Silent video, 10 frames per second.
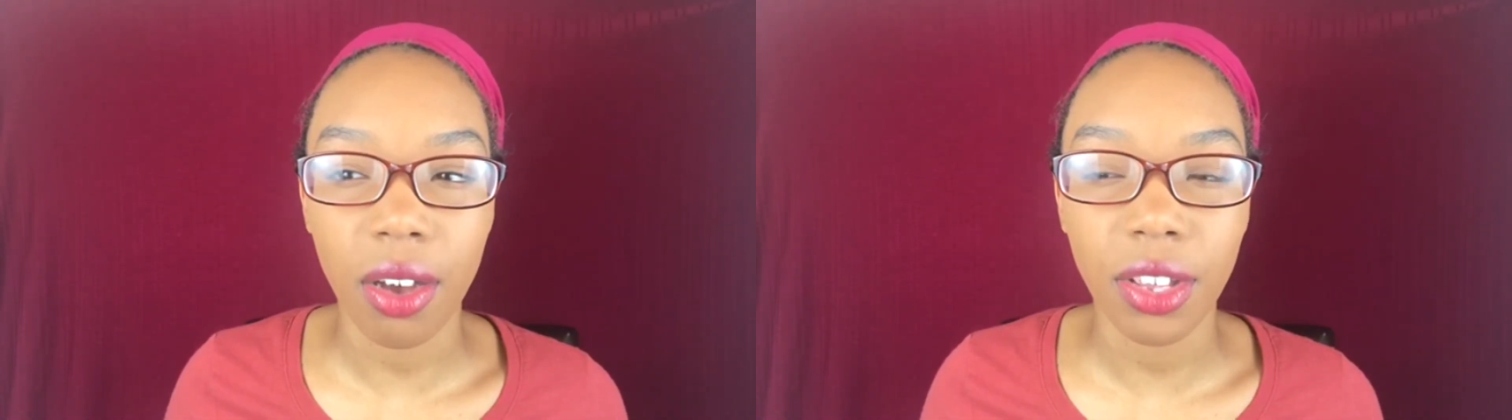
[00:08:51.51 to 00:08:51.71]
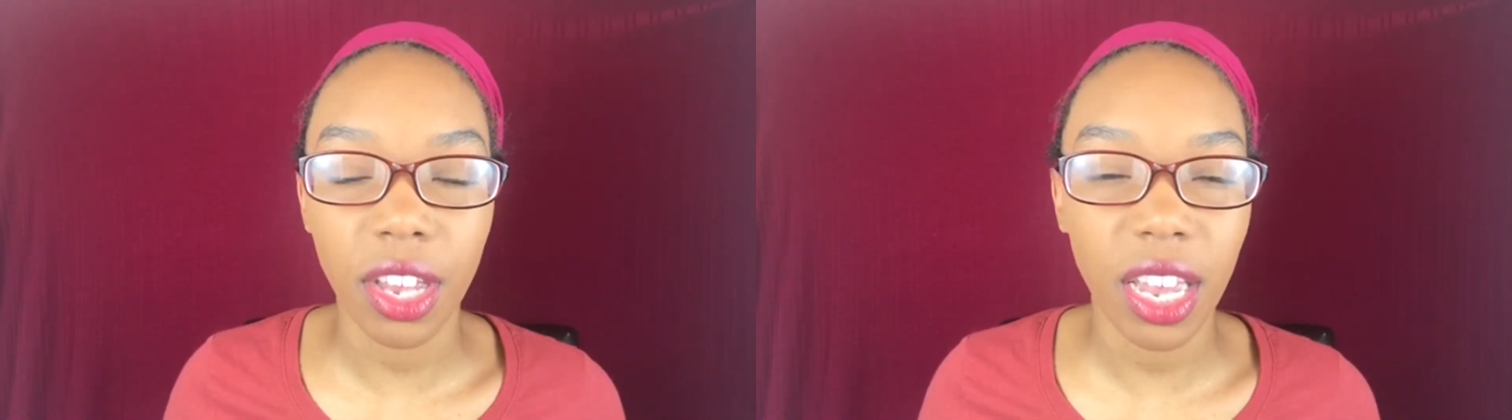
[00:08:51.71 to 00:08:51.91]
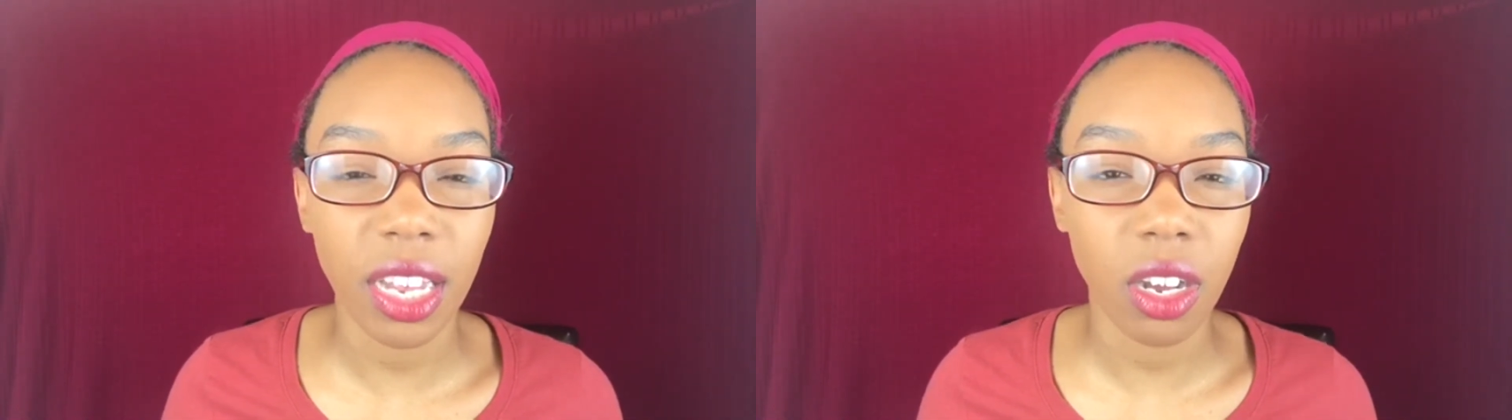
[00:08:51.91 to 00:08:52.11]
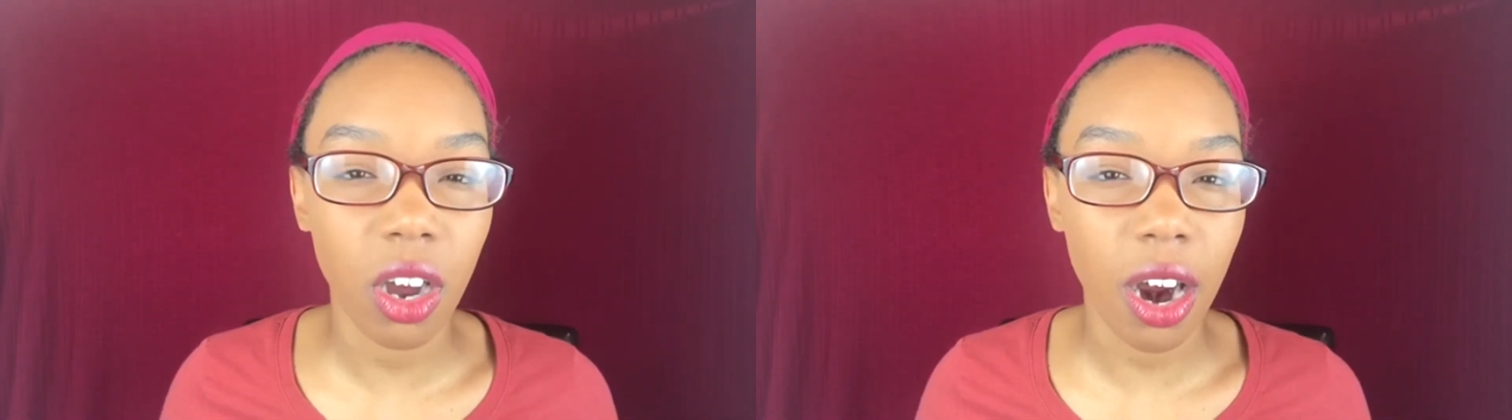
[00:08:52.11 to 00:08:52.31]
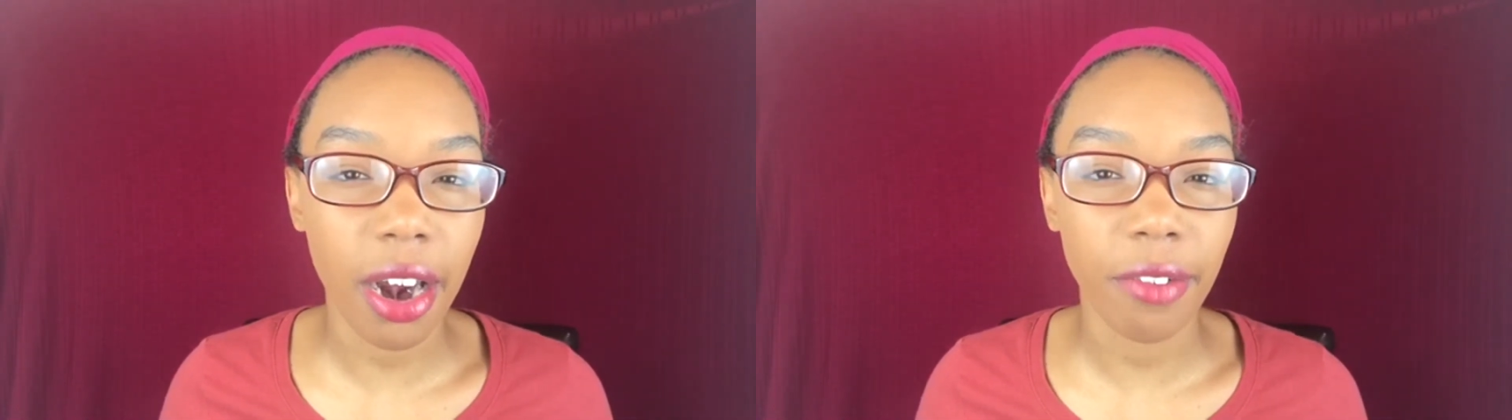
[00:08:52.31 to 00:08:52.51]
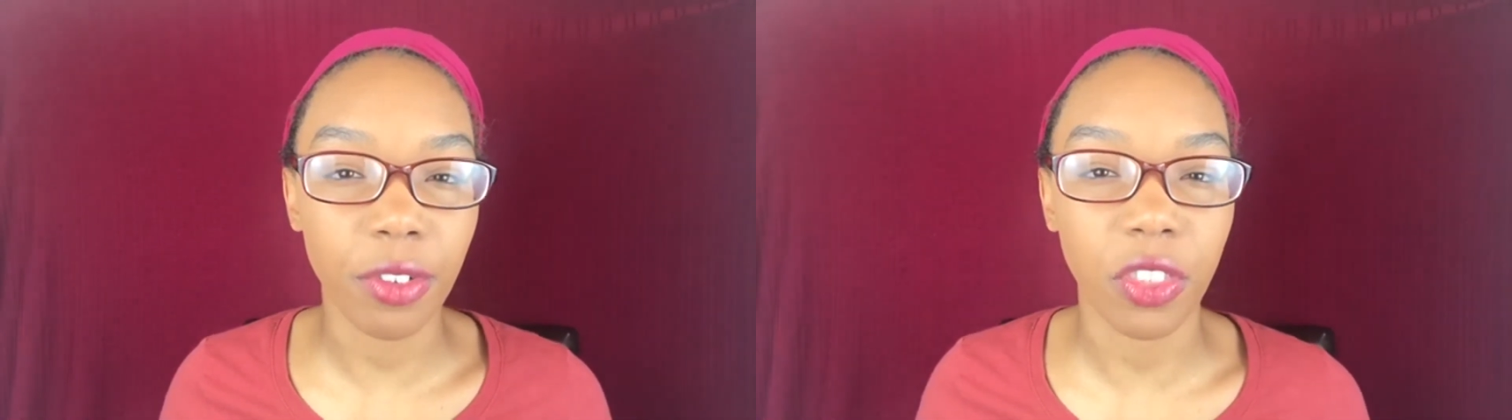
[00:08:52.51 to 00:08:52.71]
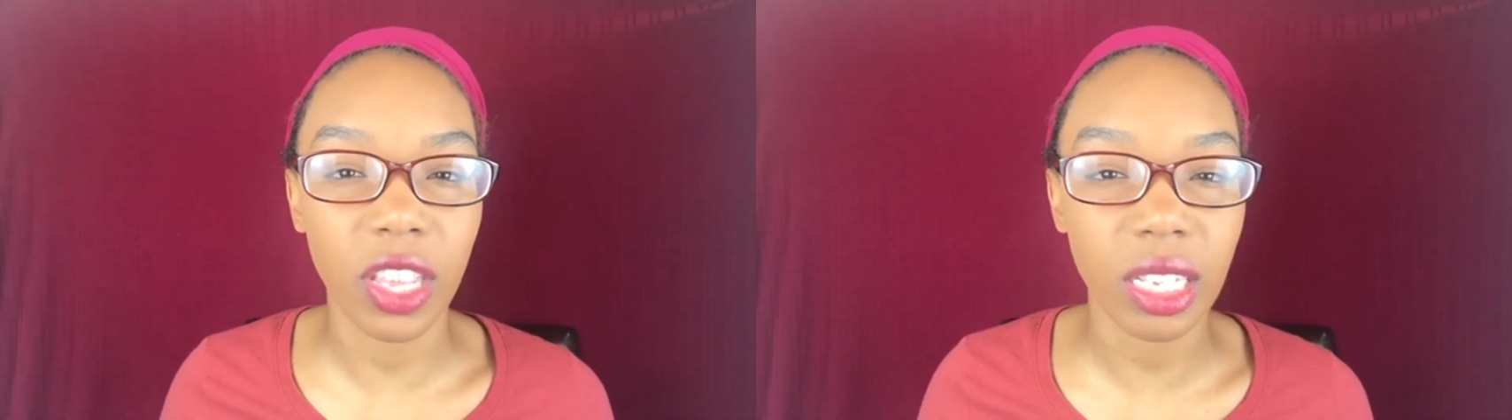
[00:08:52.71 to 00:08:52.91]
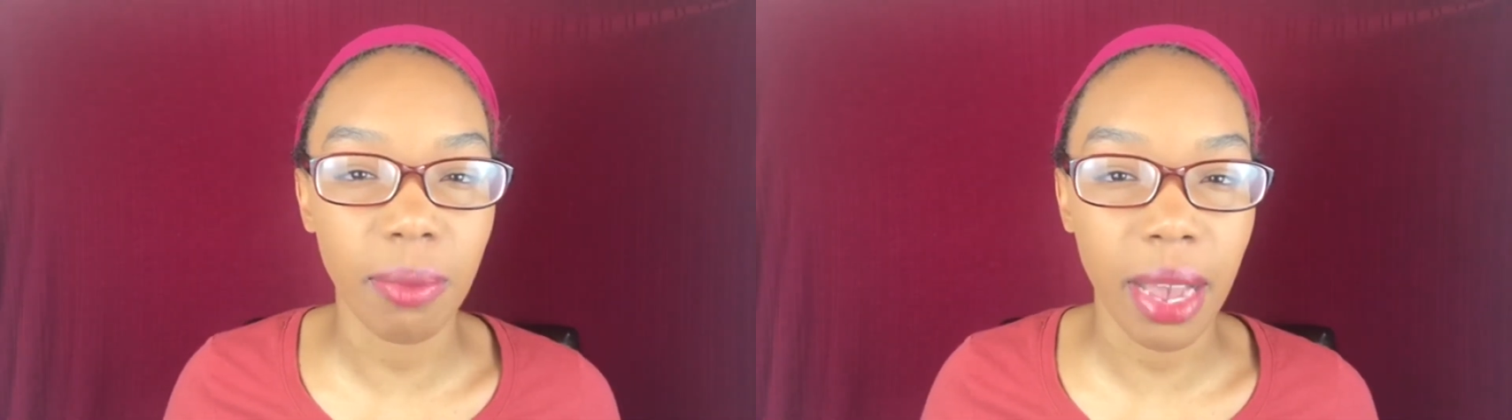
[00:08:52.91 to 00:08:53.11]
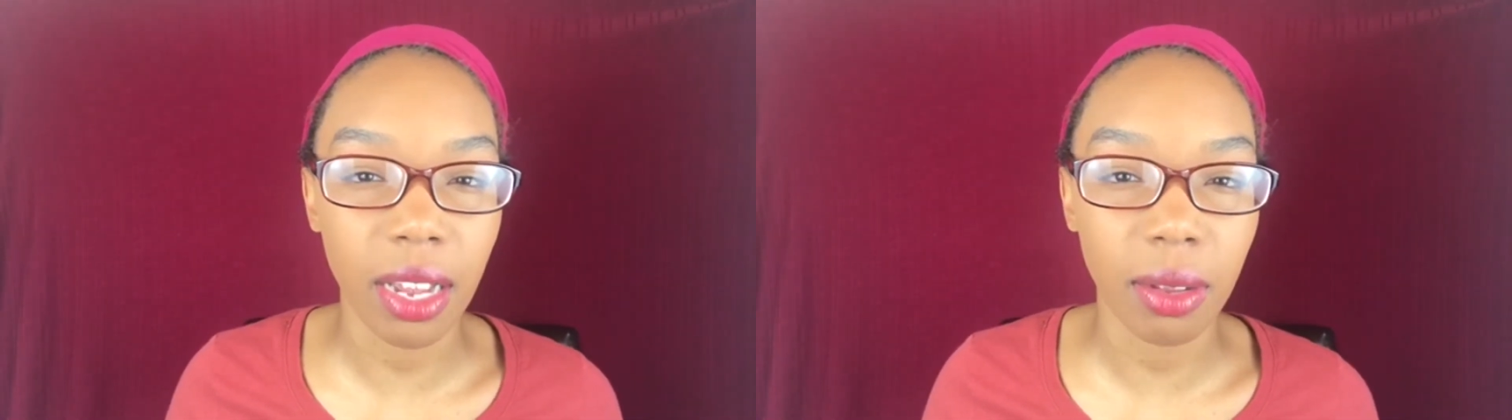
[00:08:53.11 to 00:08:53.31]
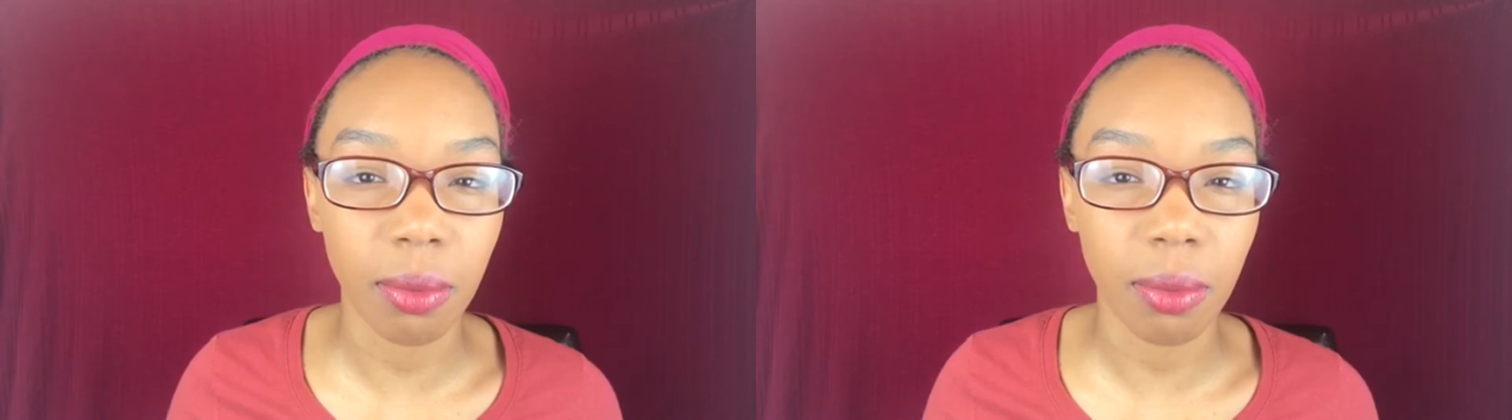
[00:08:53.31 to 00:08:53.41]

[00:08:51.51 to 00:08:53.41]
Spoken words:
oh, you can get a car for this amount